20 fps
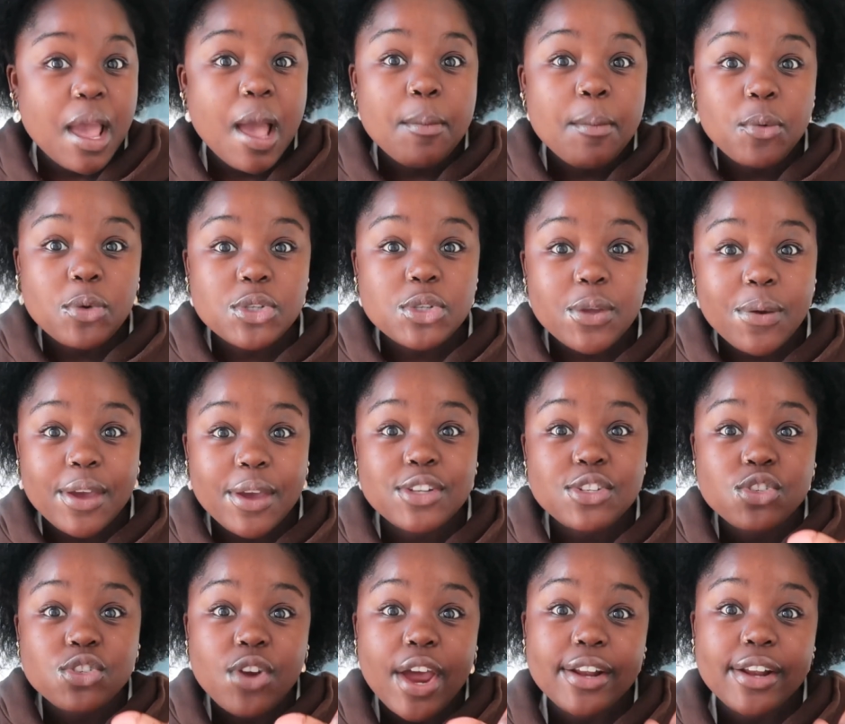I'm also going to
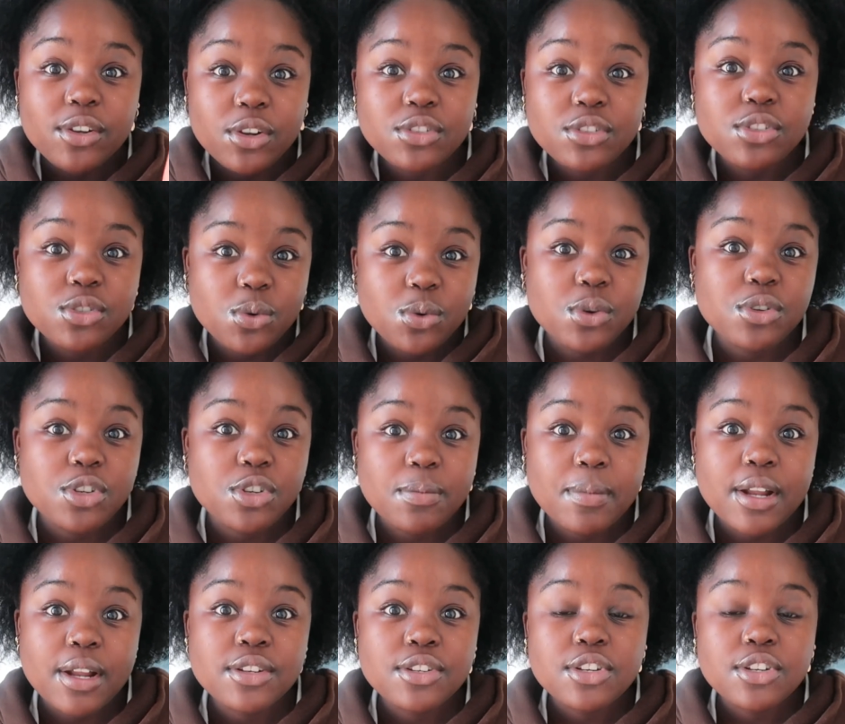try not to talk too
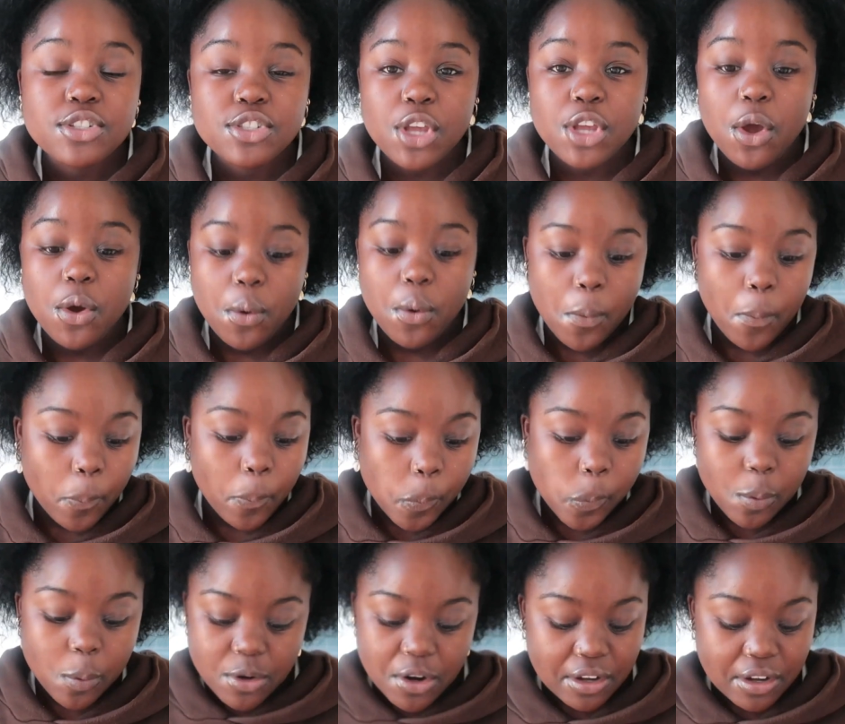much, so
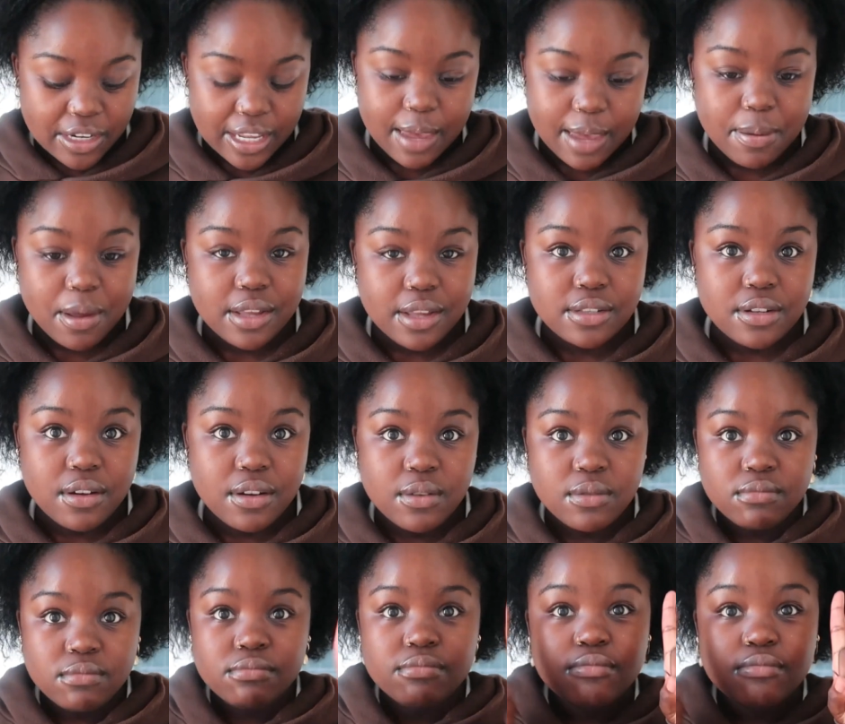we're not gonna get personal.
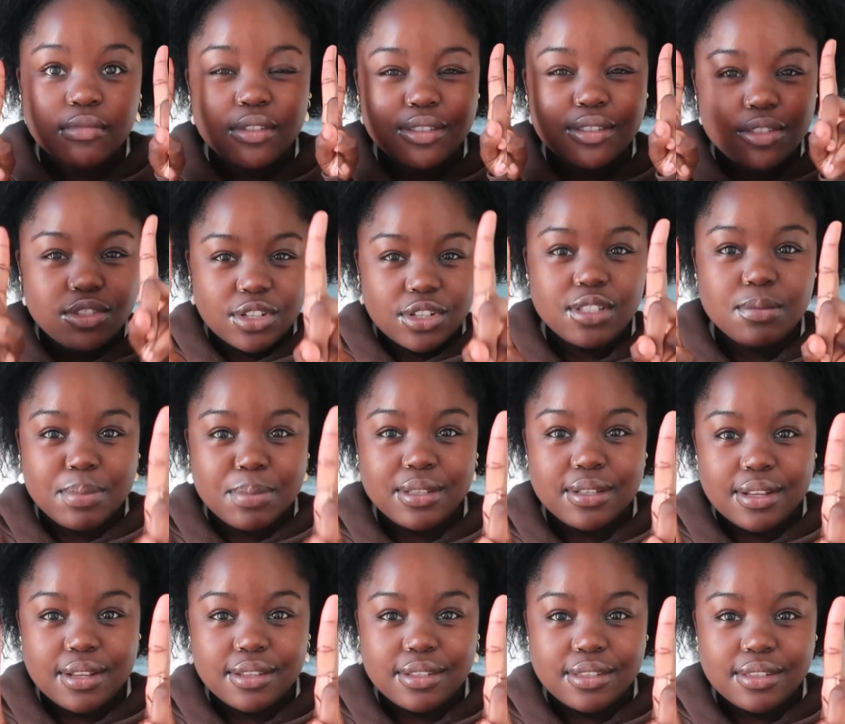It's just
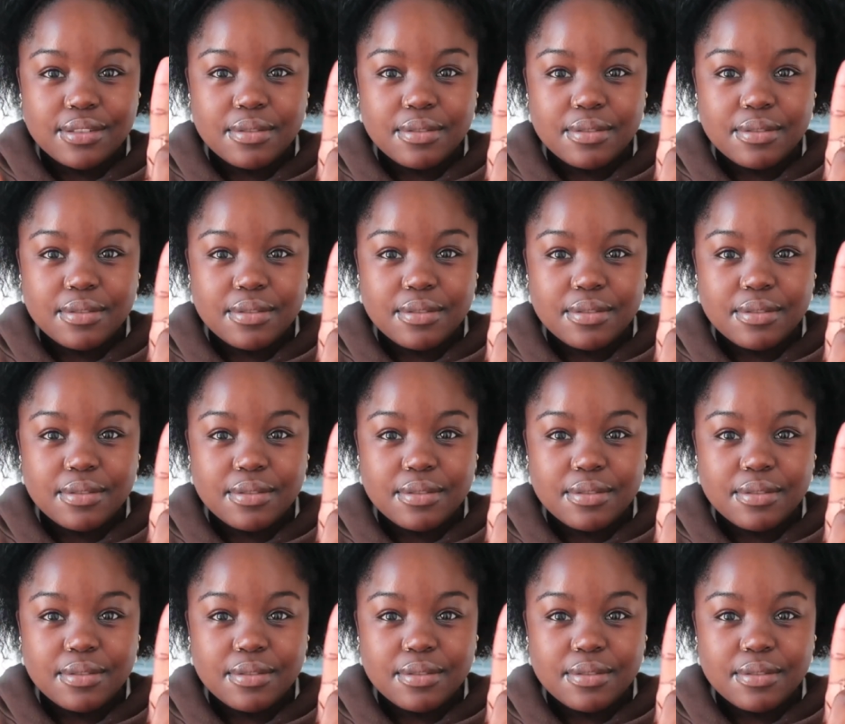business.